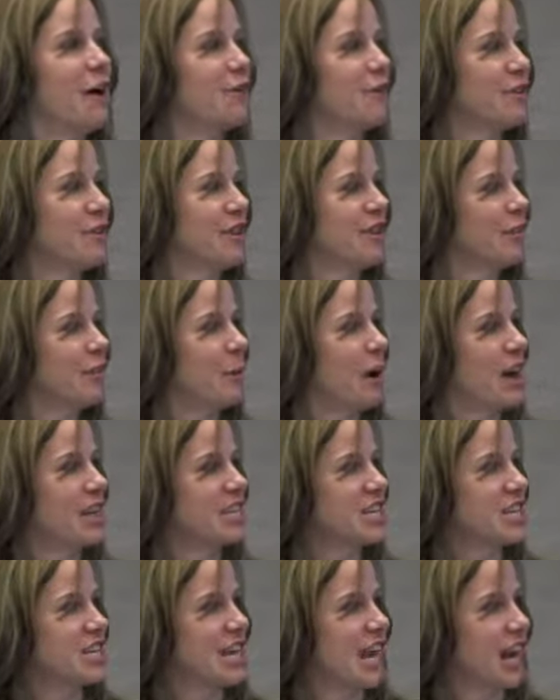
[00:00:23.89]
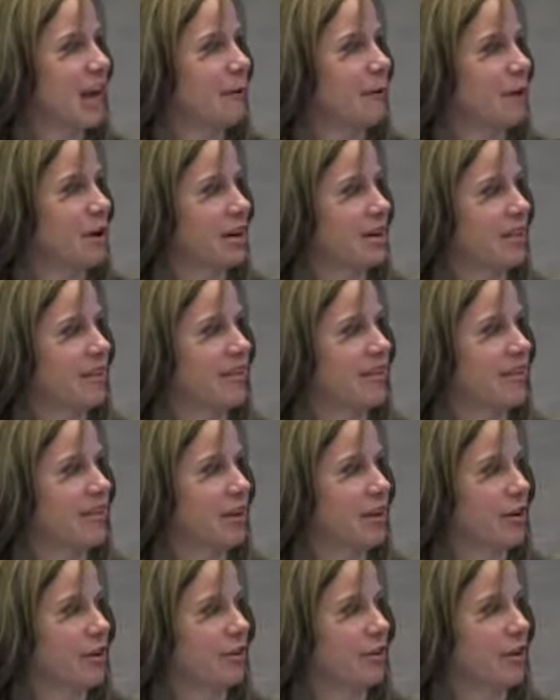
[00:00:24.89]
For this project, I worked as a
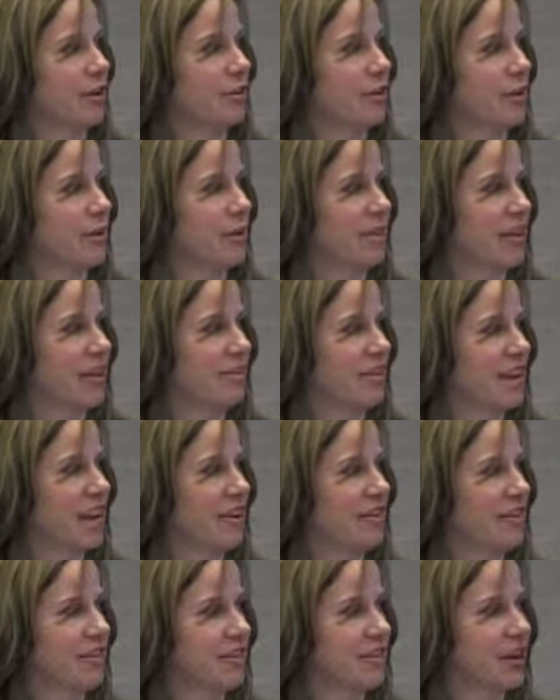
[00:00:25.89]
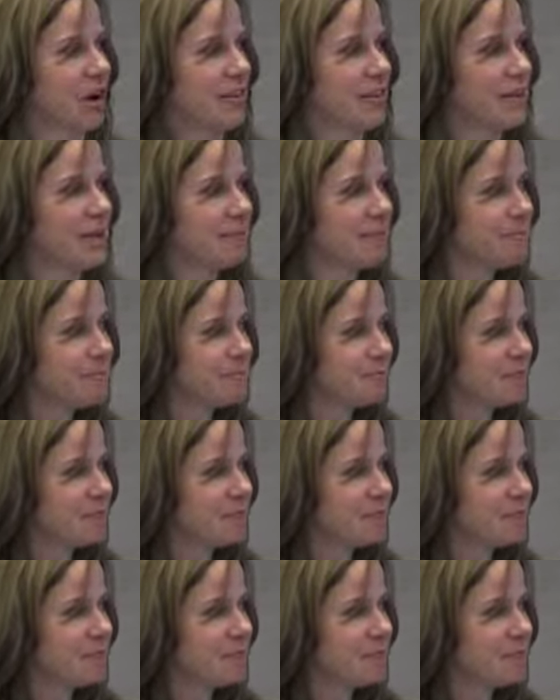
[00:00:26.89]
senior associate with Education Evolving.